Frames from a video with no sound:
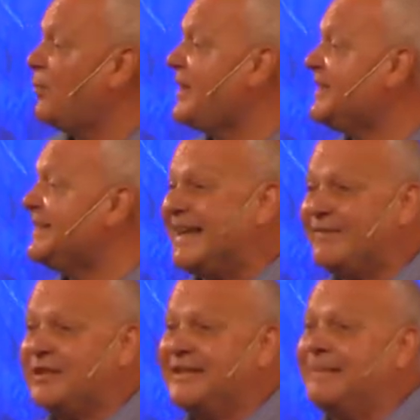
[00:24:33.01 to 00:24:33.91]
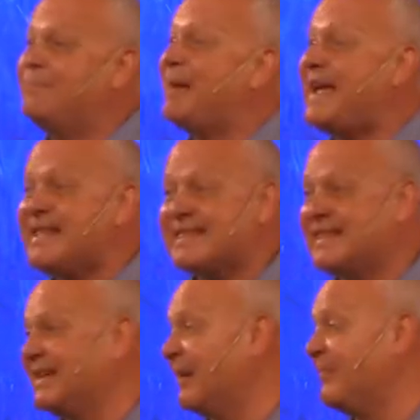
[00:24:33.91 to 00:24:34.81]
we can even debate
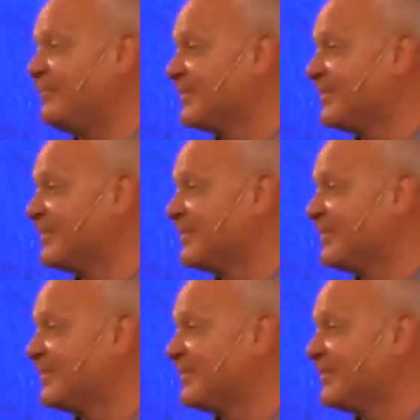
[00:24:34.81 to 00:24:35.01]
them.